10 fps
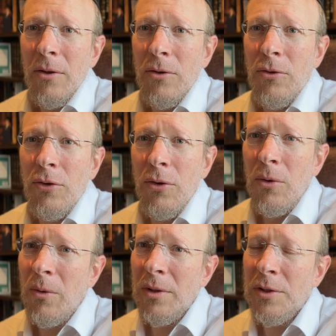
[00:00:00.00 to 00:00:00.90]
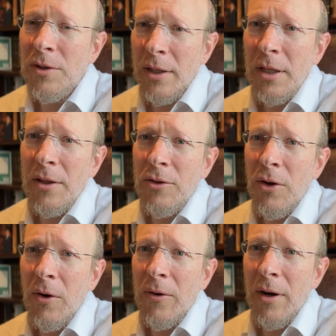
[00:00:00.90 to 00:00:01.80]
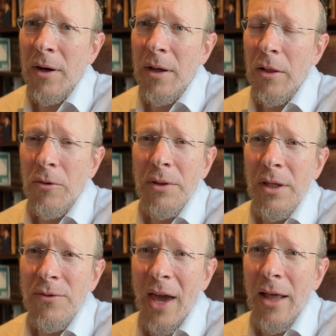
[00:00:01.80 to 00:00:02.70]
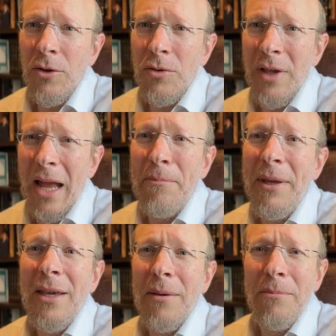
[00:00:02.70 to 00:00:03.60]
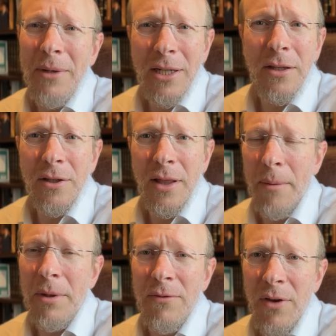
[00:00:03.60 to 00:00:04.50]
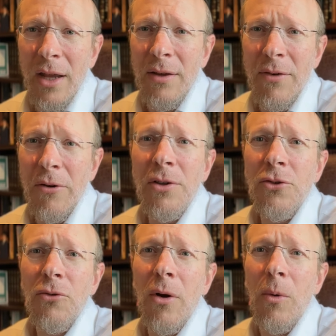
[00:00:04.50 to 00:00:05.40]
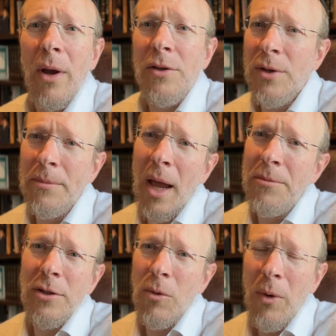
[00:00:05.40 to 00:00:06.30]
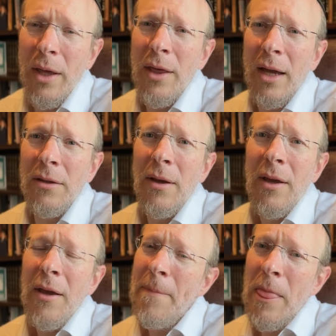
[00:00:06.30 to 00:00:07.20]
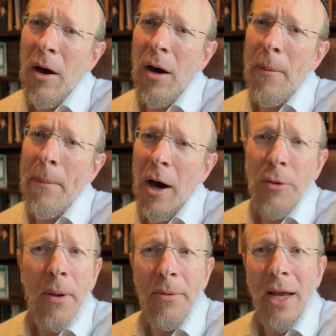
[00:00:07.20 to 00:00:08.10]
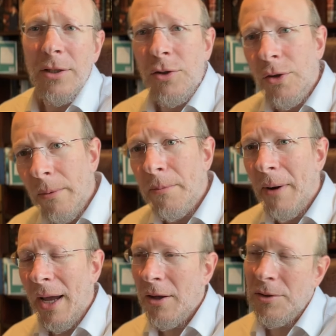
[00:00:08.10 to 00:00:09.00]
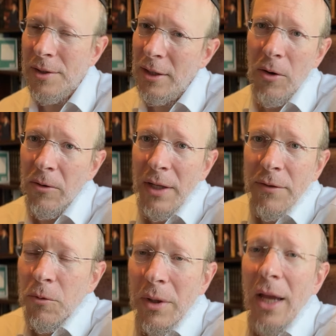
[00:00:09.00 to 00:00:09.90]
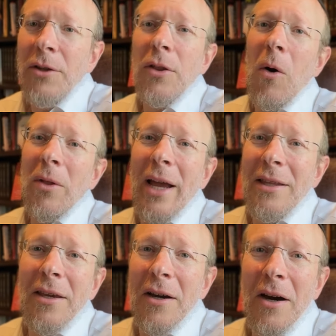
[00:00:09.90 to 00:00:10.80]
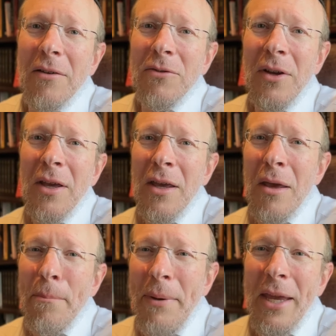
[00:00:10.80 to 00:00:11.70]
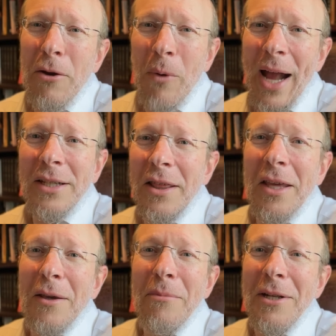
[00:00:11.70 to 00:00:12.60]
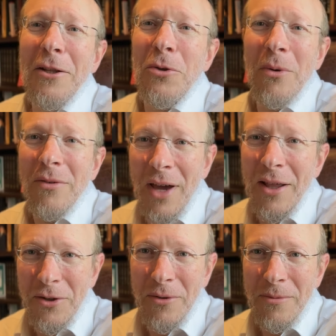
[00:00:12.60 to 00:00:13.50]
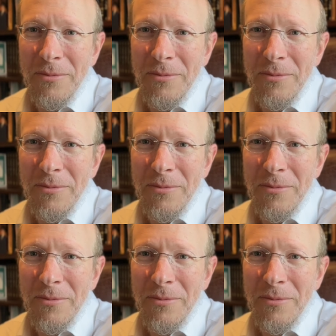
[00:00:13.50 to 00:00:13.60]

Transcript: to study the Torah, learn these values, and be committed to them in, in a very strong way, sometimes in a way that other people get disturbed by because they don't even relate to the whole idea of being radically committed to a value